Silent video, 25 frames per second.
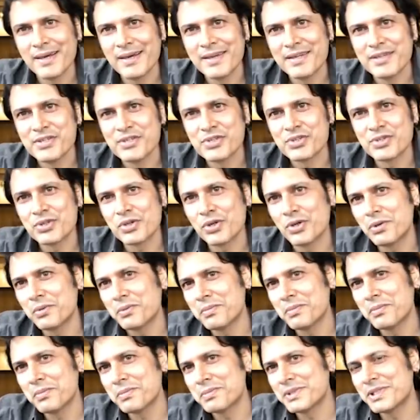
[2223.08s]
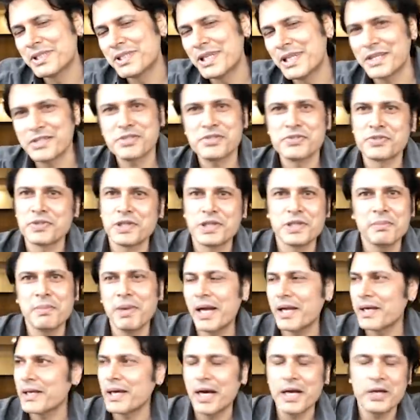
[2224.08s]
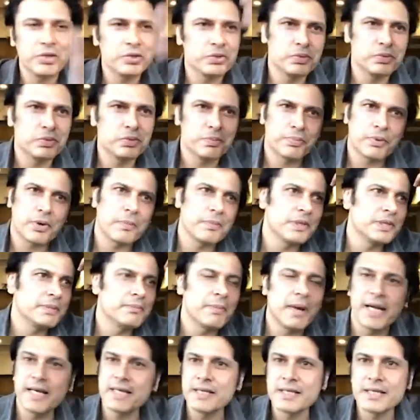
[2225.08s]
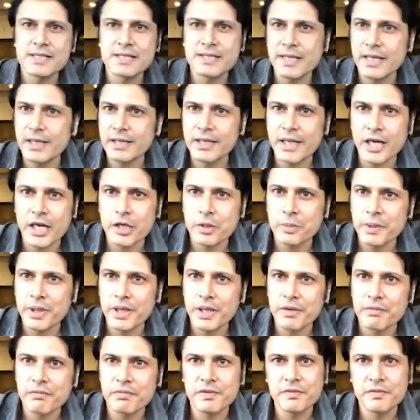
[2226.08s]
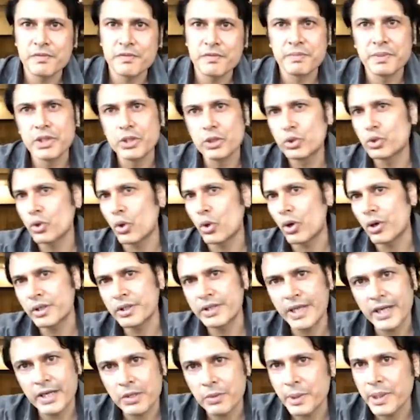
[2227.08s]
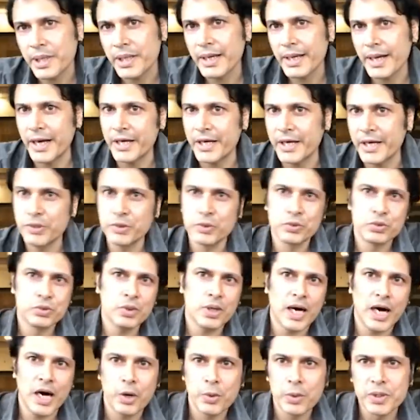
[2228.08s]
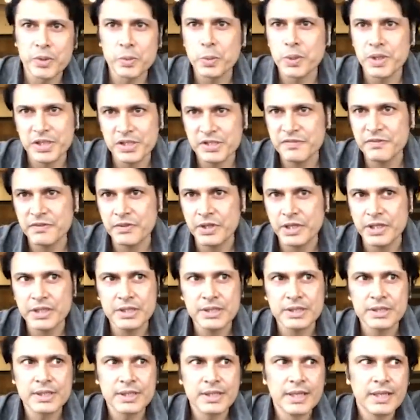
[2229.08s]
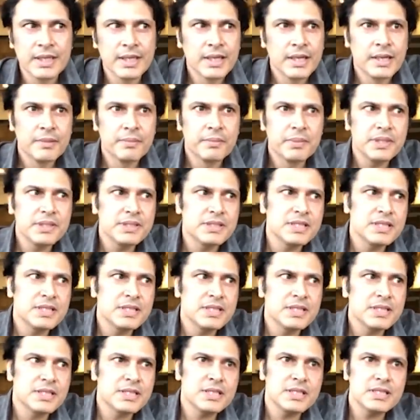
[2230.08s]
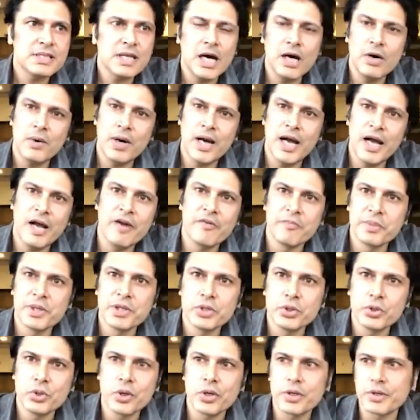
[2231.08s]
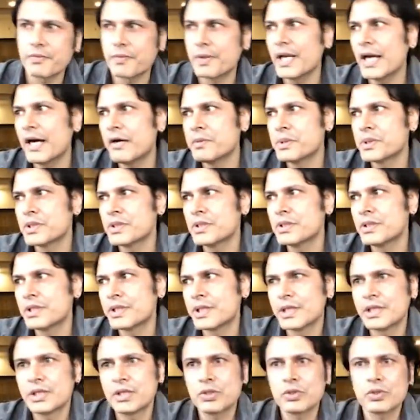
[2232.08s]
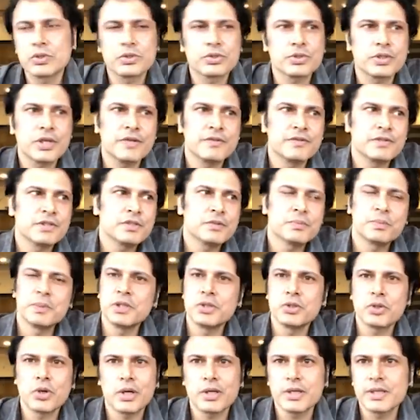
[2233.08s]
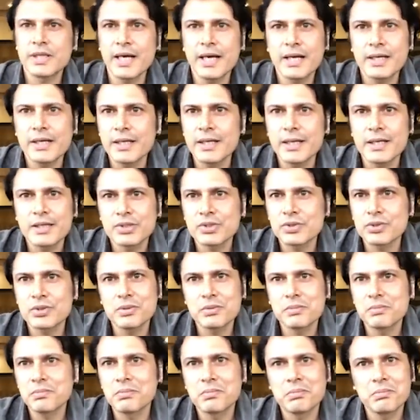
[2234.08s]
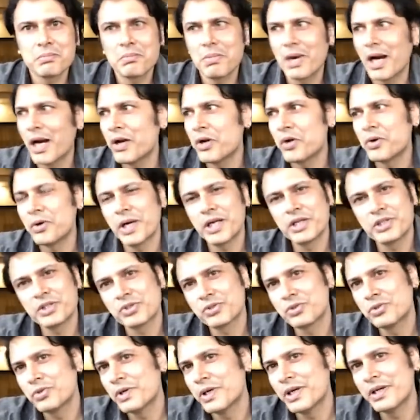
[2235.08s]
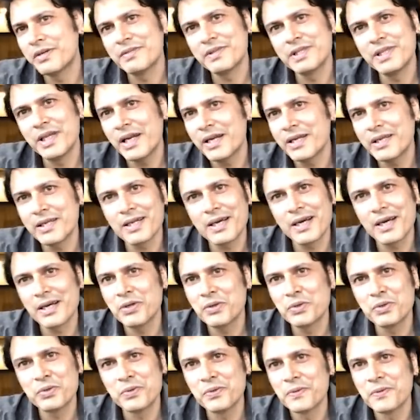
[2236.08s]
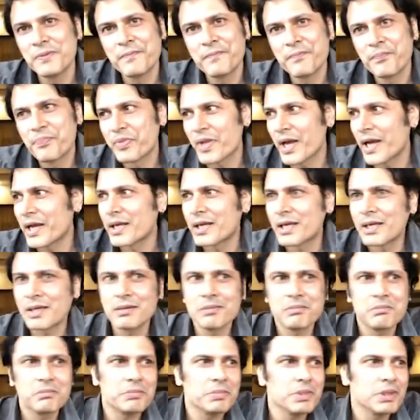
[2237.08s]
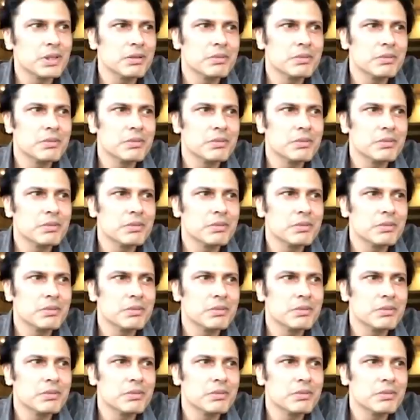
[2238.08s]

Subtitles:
So, doesn't really matter. I don't know. Probably mind is set that way. We've been taught that way. I don't know how it works for us. But this is how I have been taught when I was in theater also. I've just been taught that. Yeah. So, I don't know. I just go ahead with that. Yeah. I don't know. I can...